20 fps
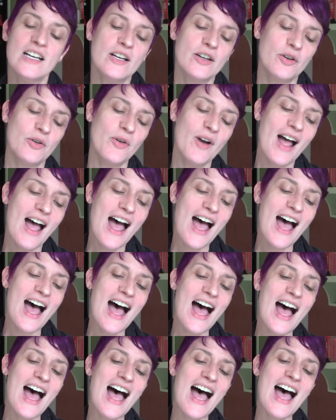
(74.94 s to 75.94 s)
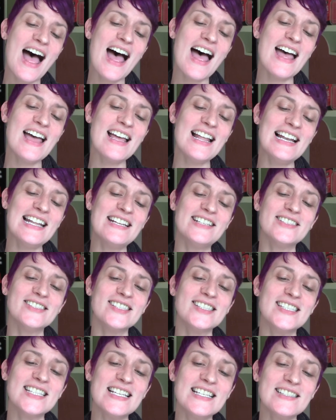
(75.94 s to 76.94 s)
Cry, little
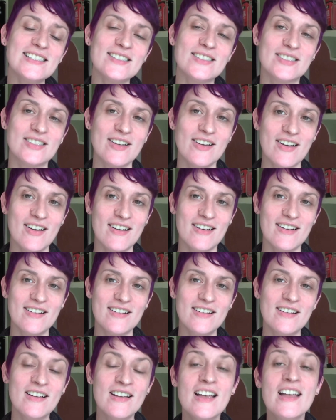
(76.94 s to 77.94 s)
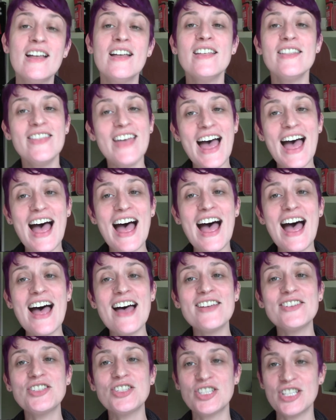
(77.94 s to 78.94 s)
sister,
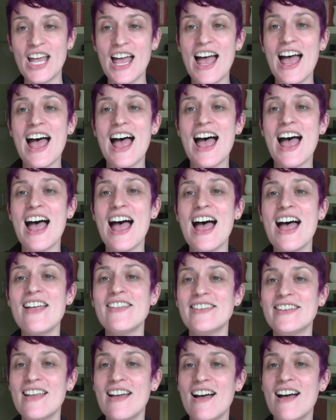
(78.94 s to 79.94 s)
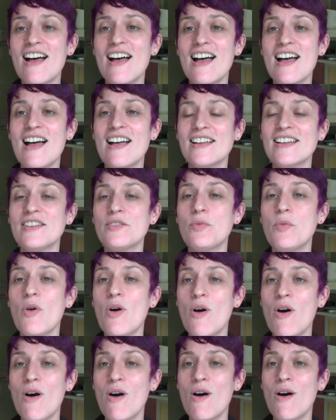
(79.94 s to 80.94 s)
thou shalt not
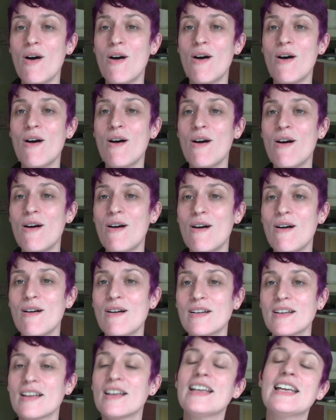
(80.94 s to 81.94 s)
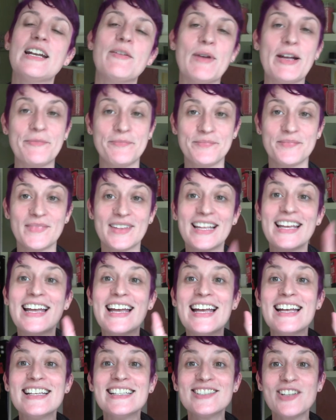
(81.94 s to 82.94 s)
walk. Anyway,
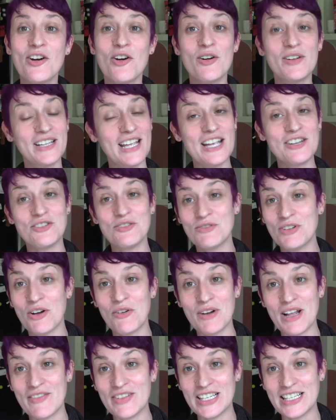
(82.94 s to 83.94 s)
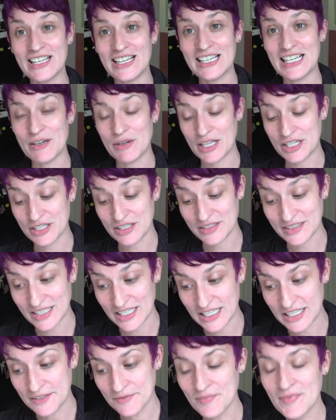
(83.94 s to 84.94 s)
so in case you don't have any idea what I just
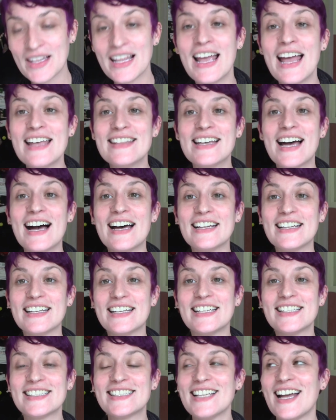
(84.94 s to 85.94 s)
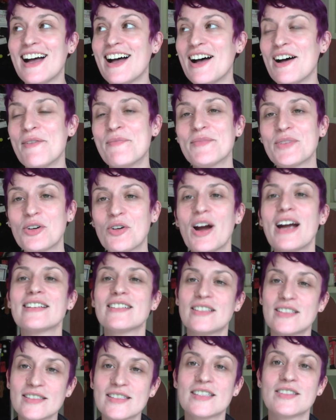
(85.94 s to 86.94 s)
did, that is um, Cry
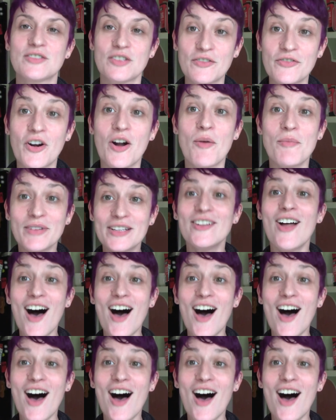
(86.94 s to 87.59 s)
Little Sister from Lost